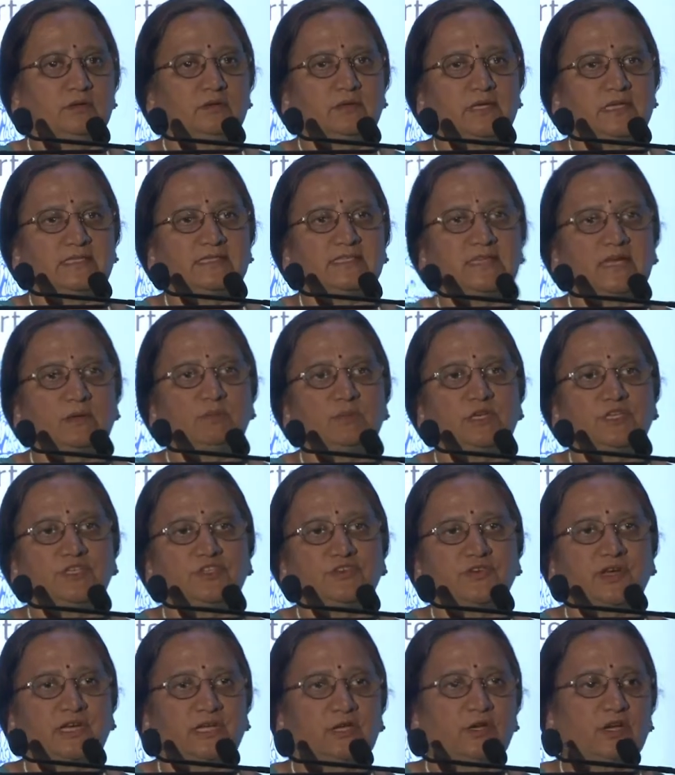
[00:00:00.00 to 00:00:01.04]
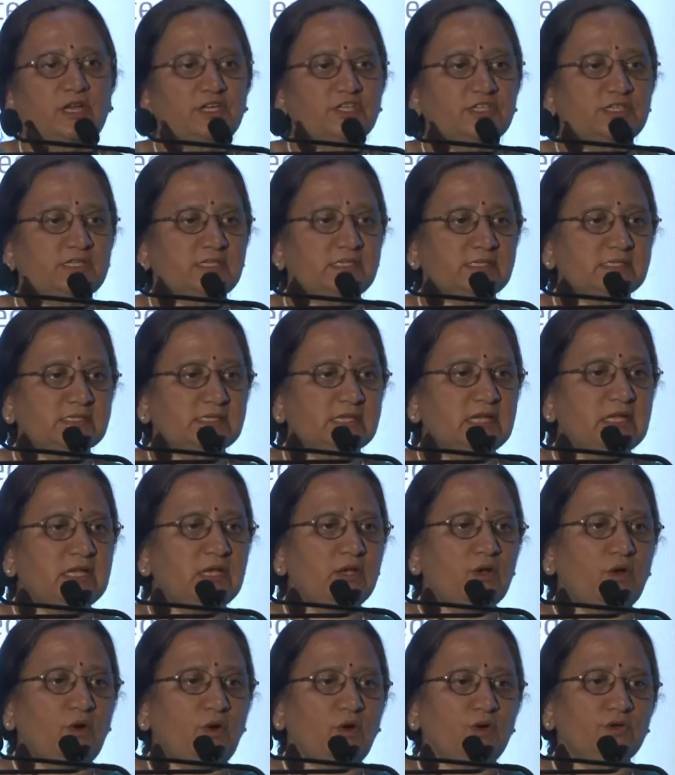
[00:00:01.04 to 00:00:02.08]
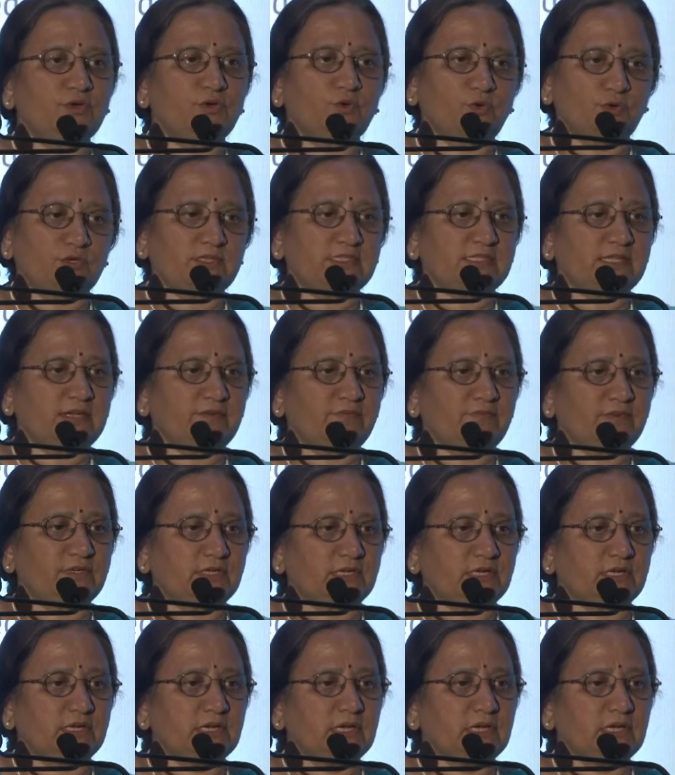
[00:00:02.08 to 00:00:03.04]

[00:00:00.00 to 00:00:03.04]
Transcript: establish regulations on road safety.